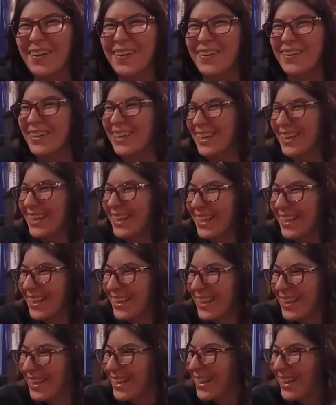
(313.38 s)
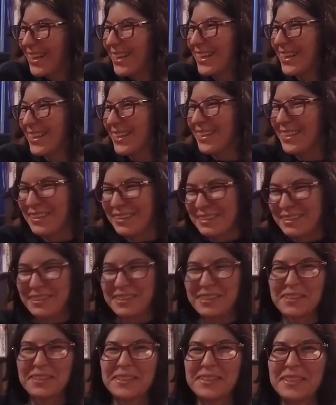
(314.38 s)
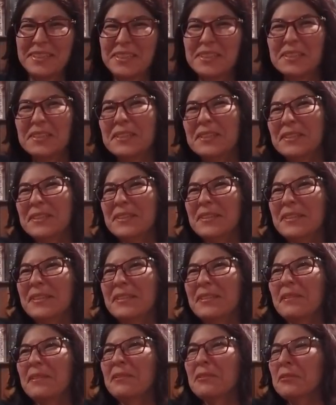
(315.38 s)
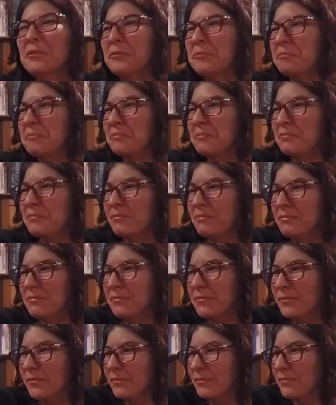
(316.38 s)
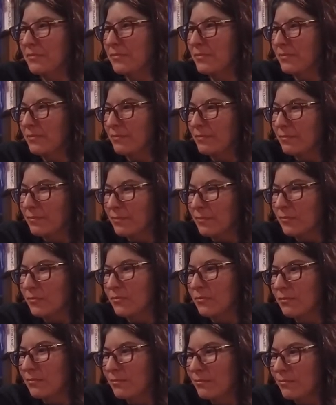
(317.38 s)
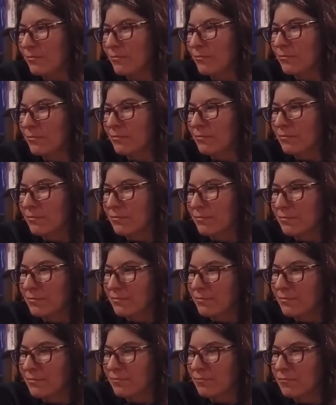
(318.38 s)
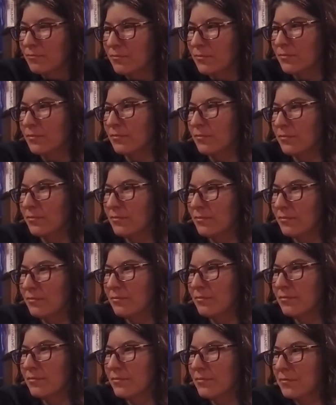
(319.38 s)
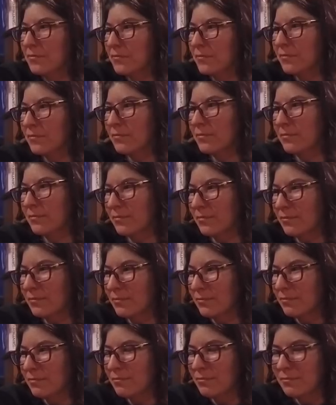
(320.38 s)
No words are spoken by the person on screen.